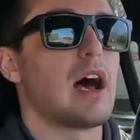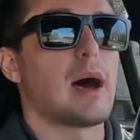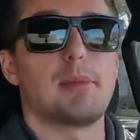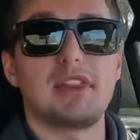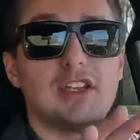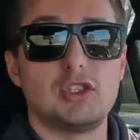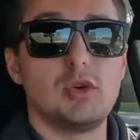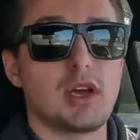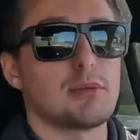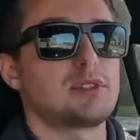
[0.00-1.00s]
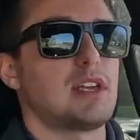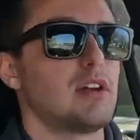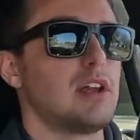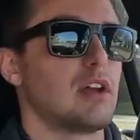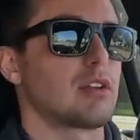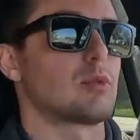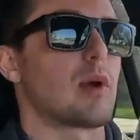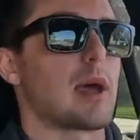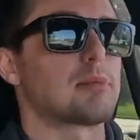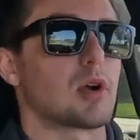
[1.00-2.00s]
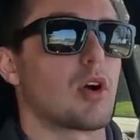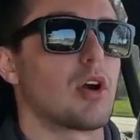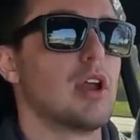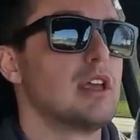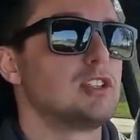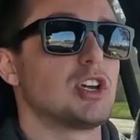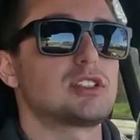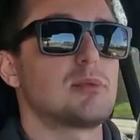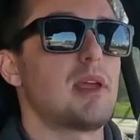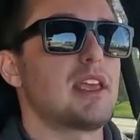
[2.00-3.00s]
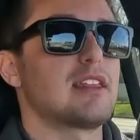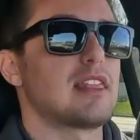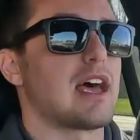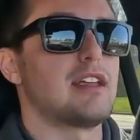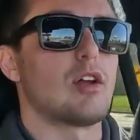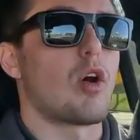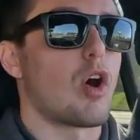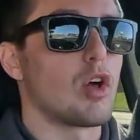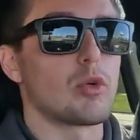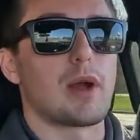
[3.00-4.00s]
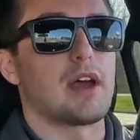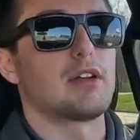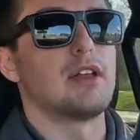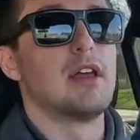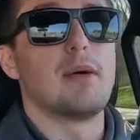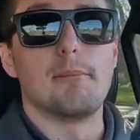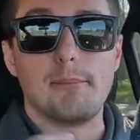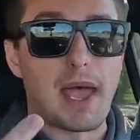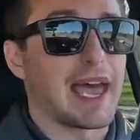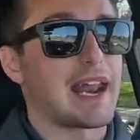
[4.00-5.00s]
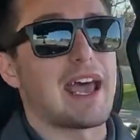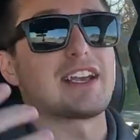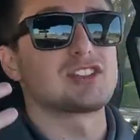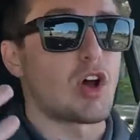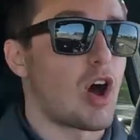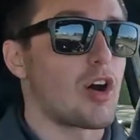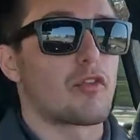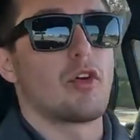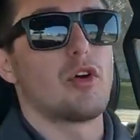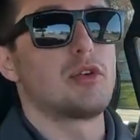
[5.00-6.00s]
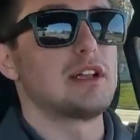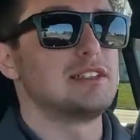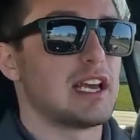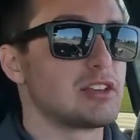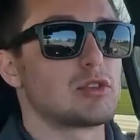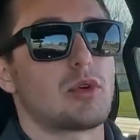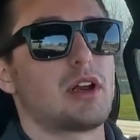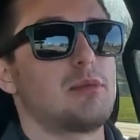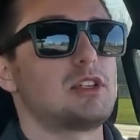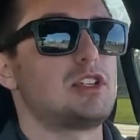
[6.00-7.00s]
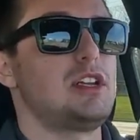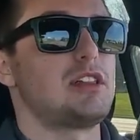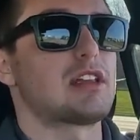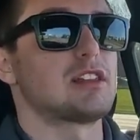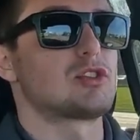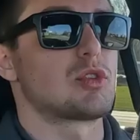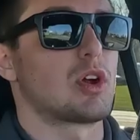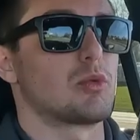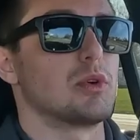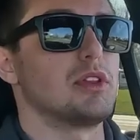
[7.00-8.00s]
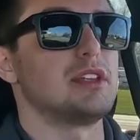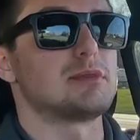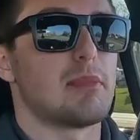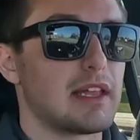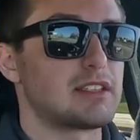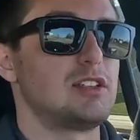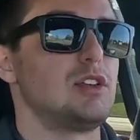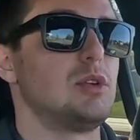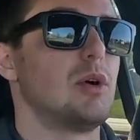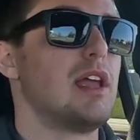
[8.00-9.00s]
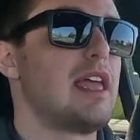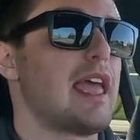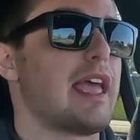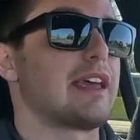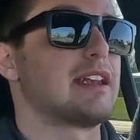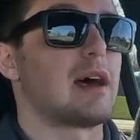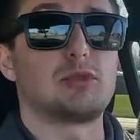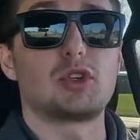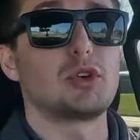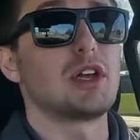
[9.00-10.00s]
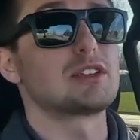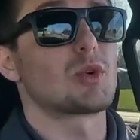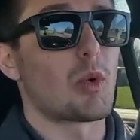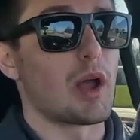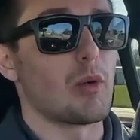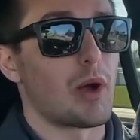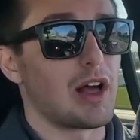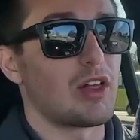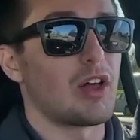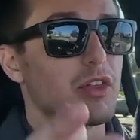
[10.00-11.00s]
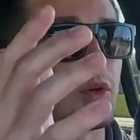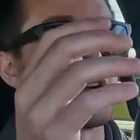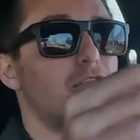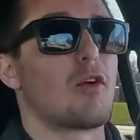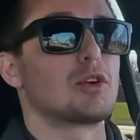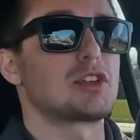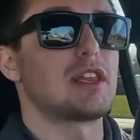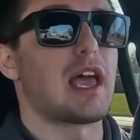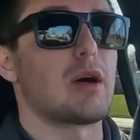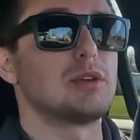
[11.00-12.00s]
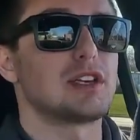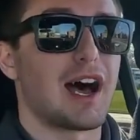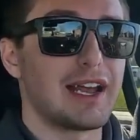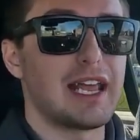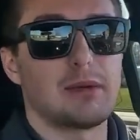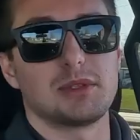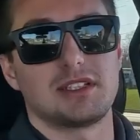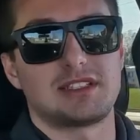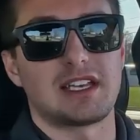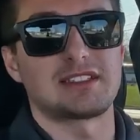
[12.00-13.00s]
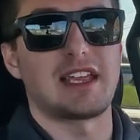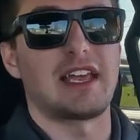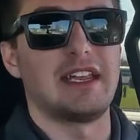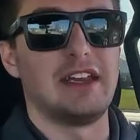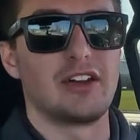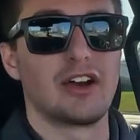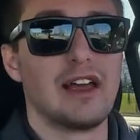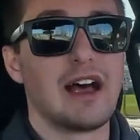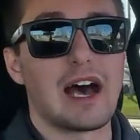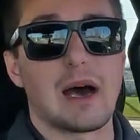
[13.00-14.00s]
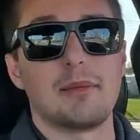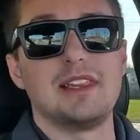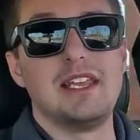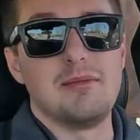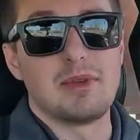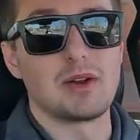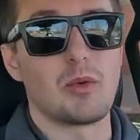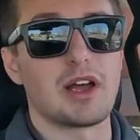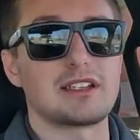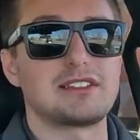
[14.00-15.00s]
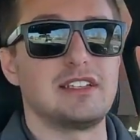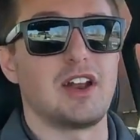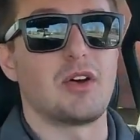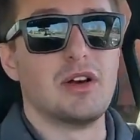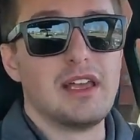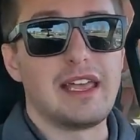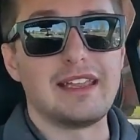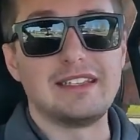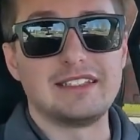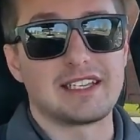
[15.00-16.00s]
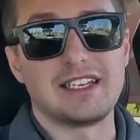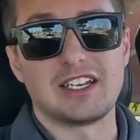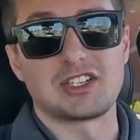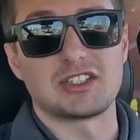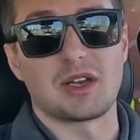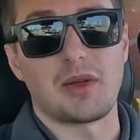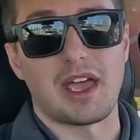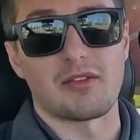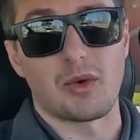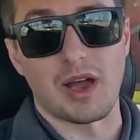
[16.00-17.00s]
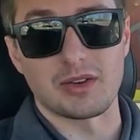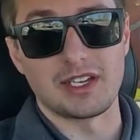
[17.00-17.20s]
but they do come standard here on the Raptor R just to make it that, you know, all-around badass off-road desert running machine that this truck really is meant to do, and I'm sure does quite well, although unfortunately I was unable to test that here in the Midwest, you know, in these conditions that we have around